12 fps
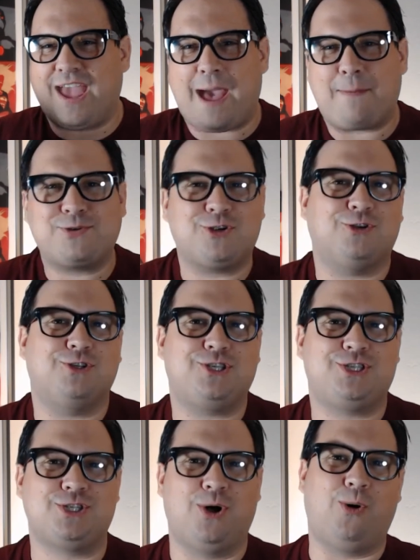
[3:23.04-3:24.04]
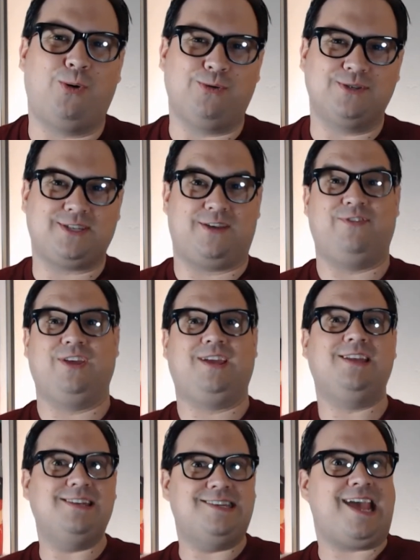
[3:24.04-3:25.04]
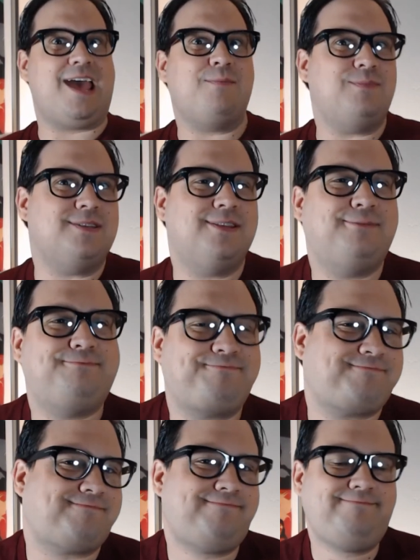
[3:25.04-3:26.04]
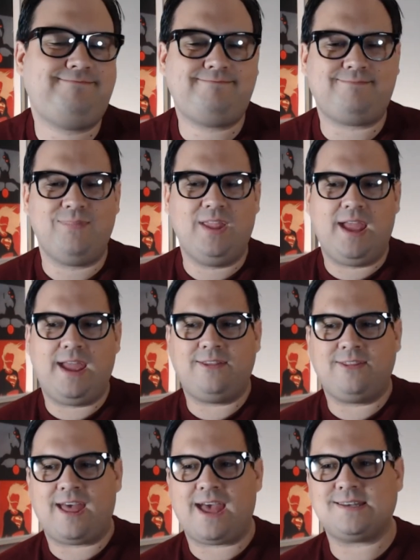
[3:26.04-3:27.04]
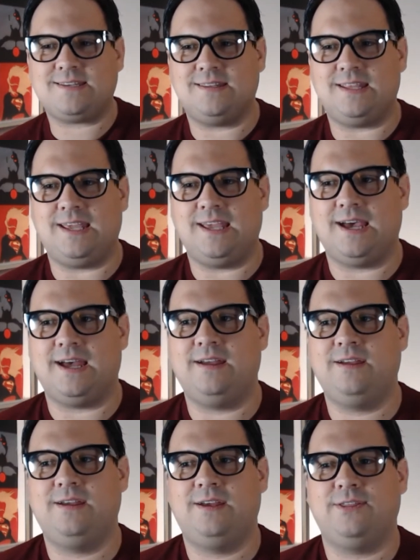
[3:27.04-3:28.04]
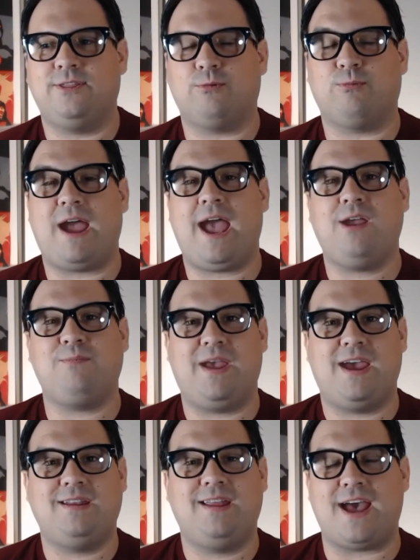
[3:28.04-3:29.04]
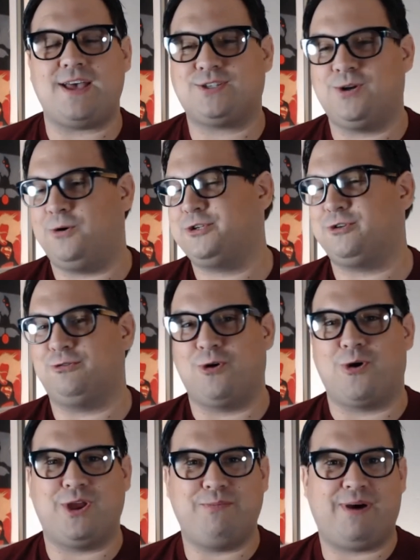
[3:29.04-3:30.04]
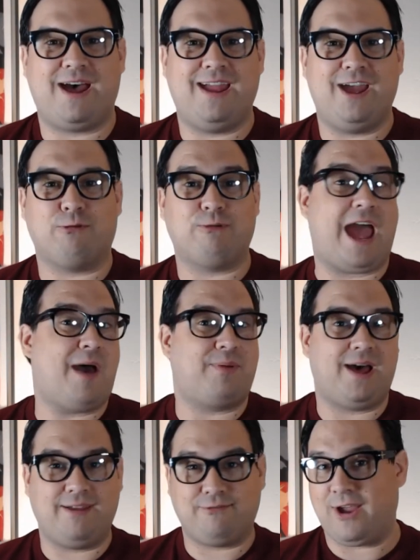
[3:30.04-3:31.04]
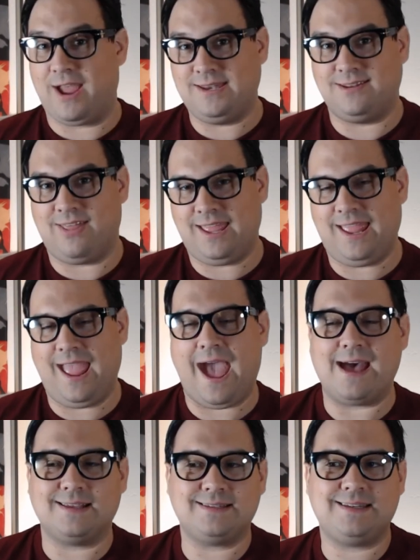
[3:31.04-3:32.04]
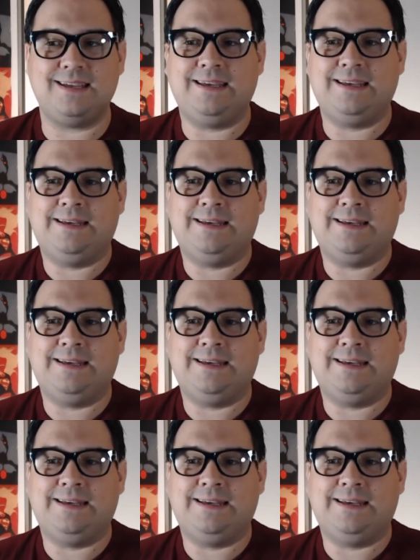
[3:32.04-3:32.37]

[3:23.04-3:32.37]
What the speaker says: captured souls of the condemned, and that the Ragman, as told to Rory by a rabbi friend that he has,